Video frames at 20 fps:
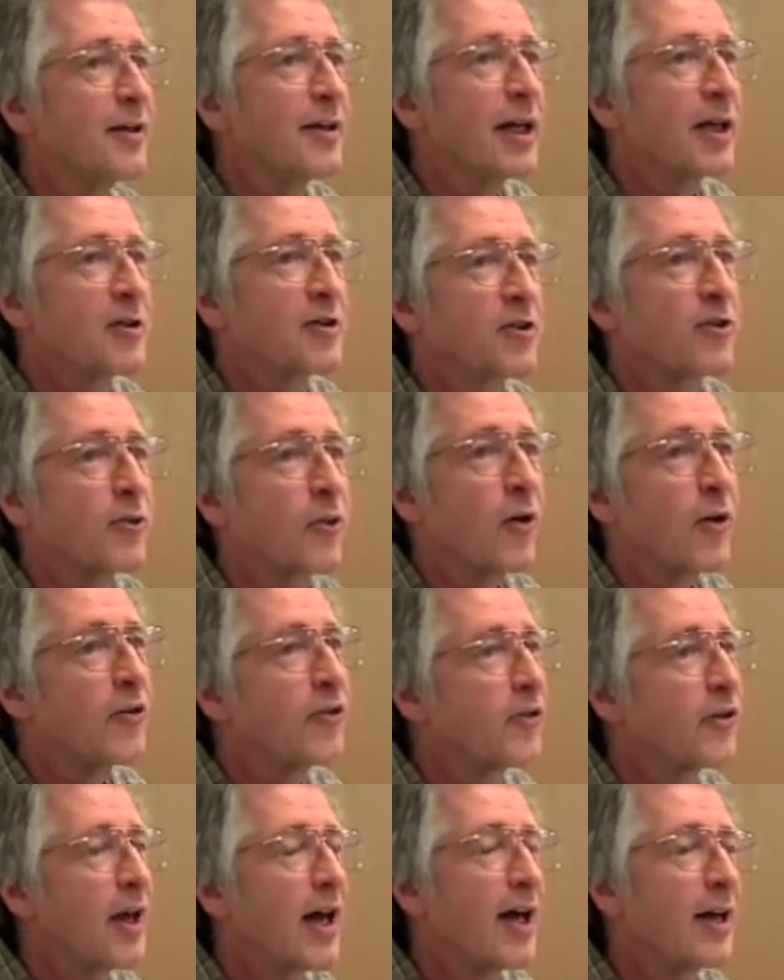that
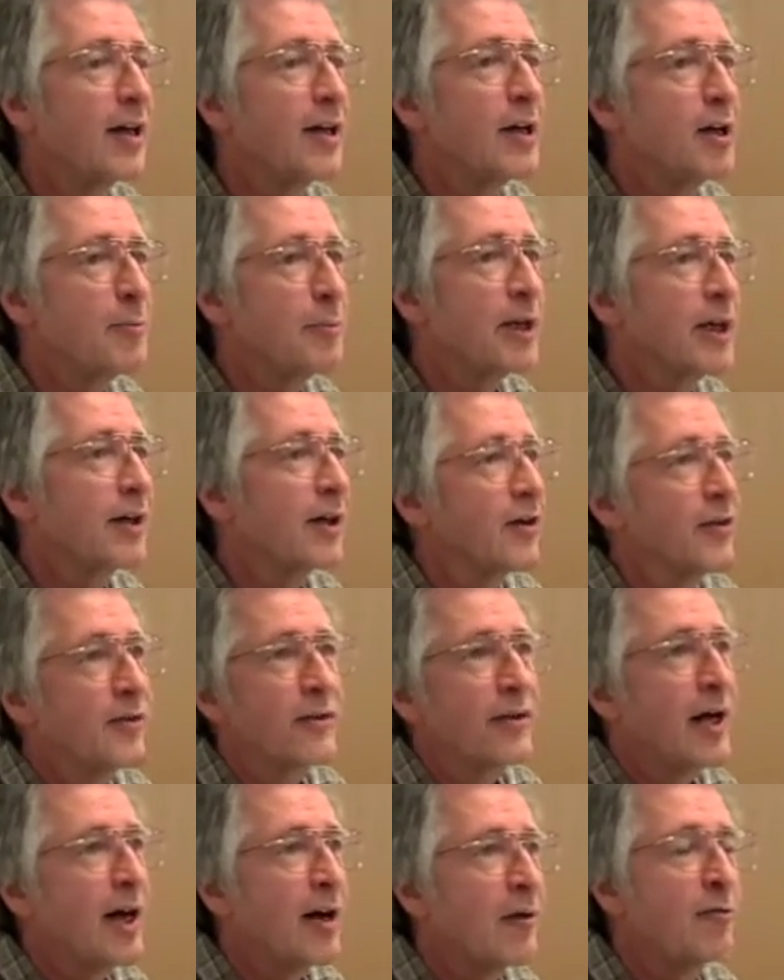source yet, because
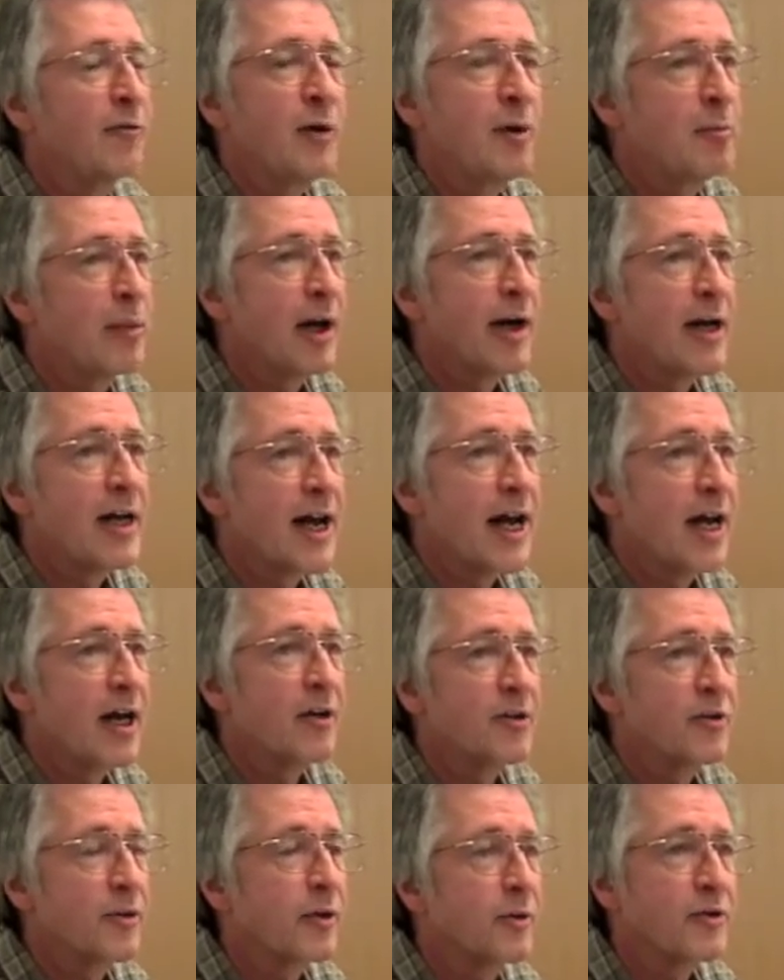everybody
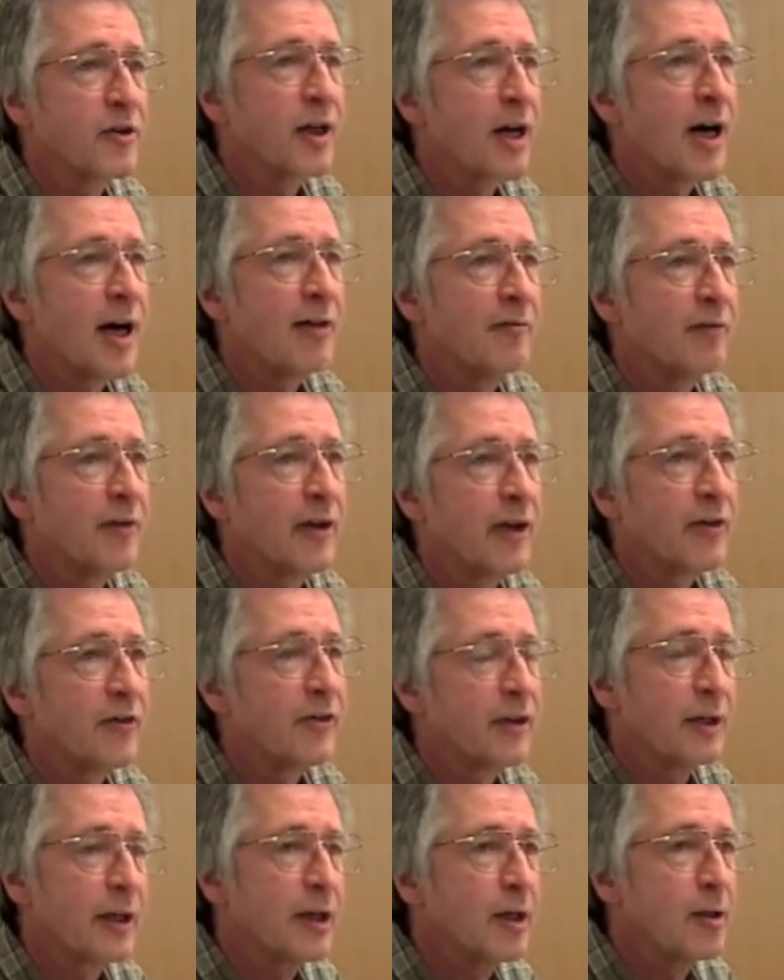has those conflicts.
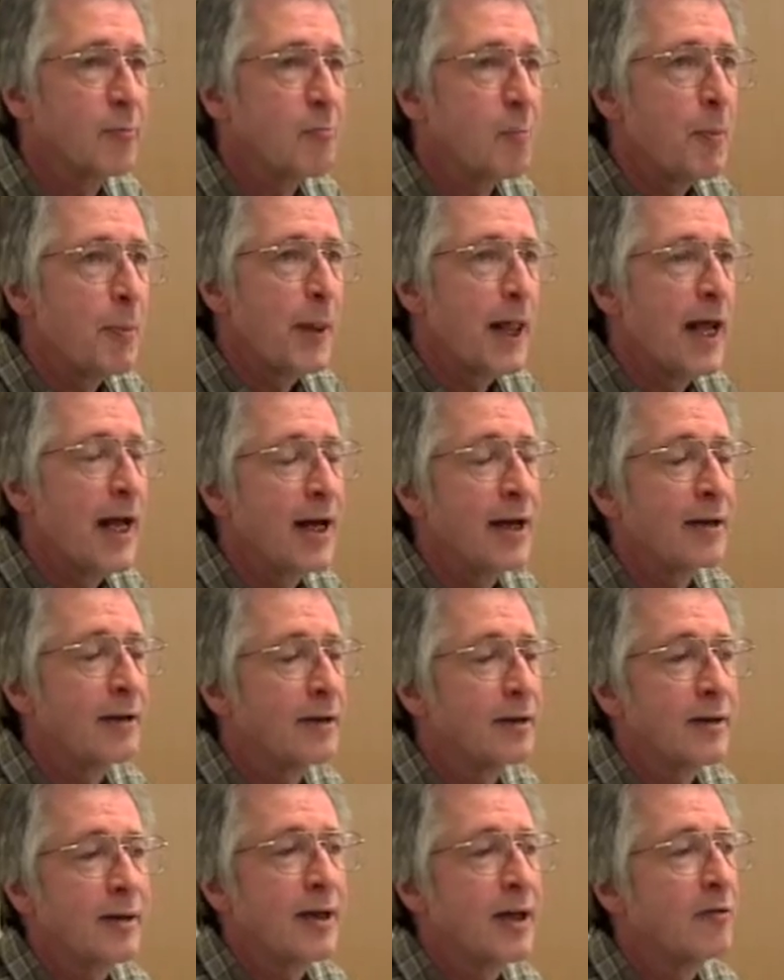
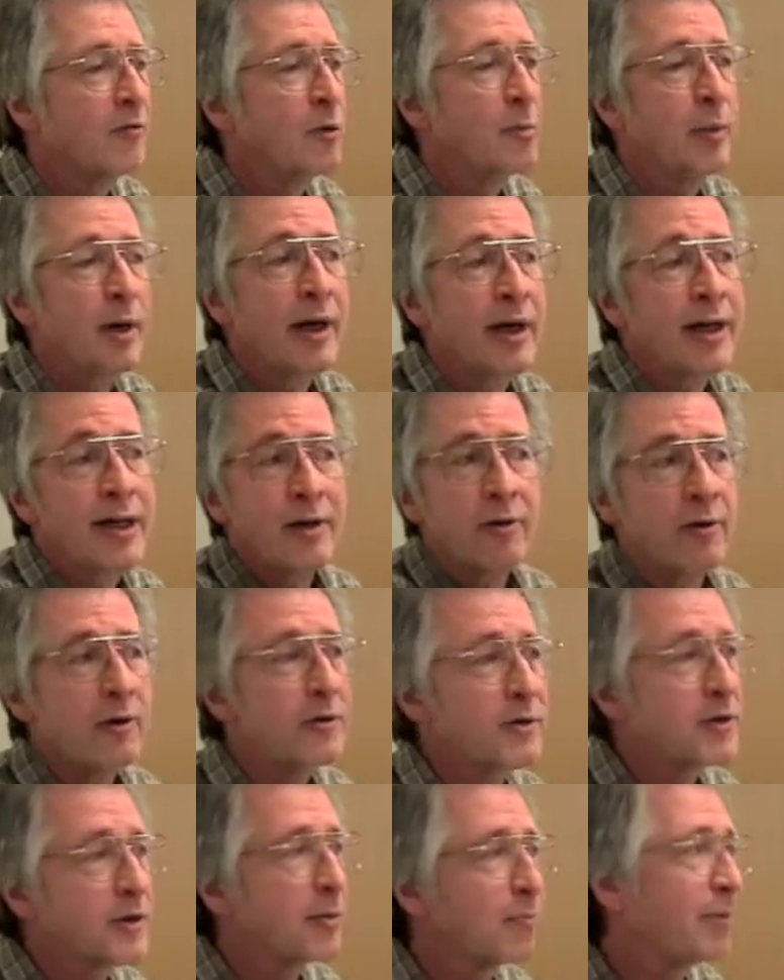and everybody
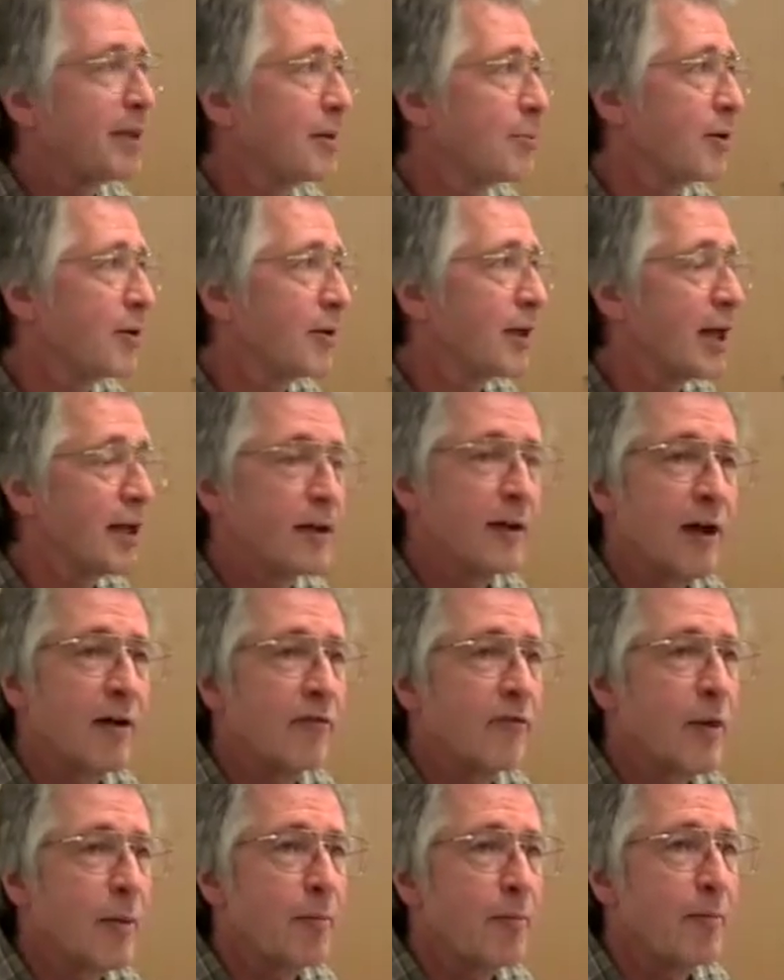hurts the people that
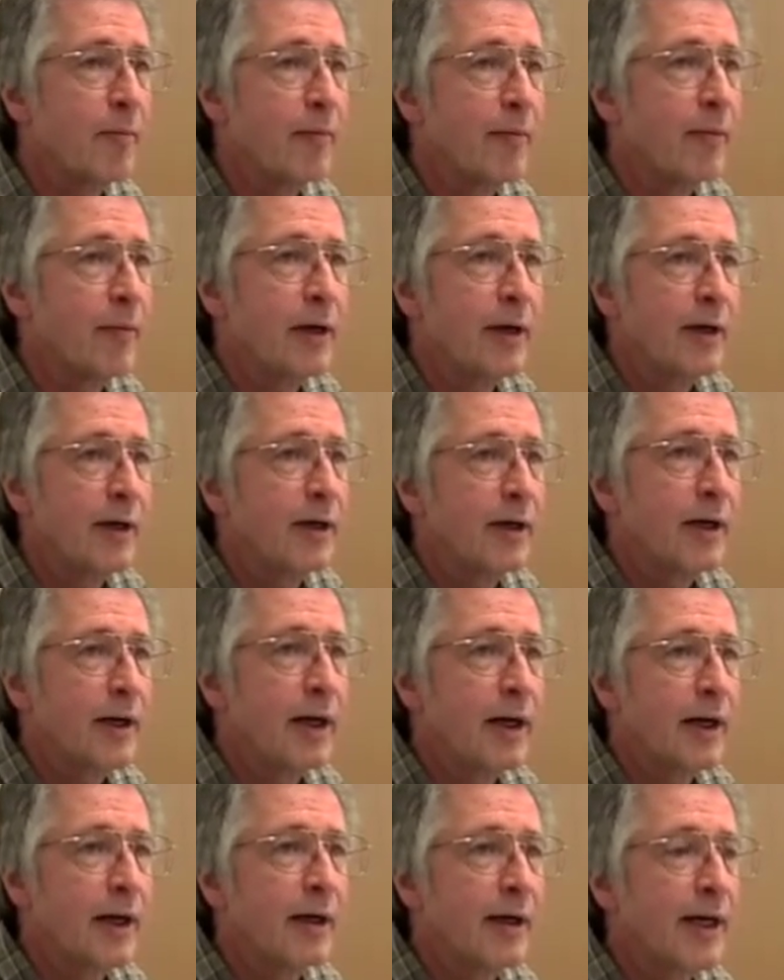love them.
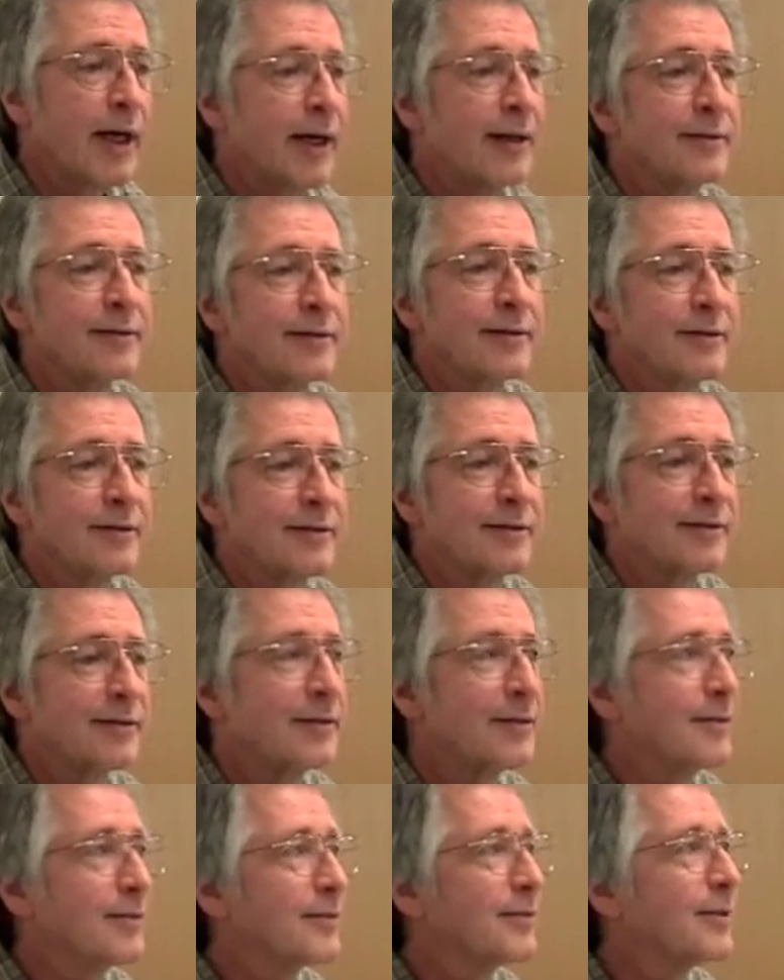And it's
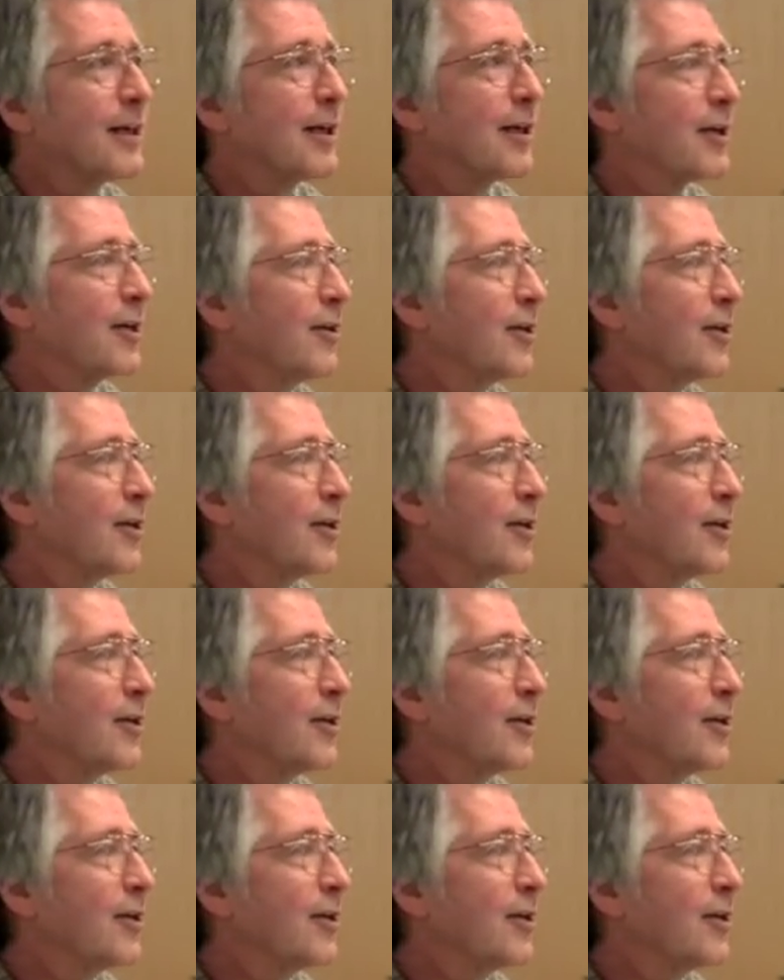not a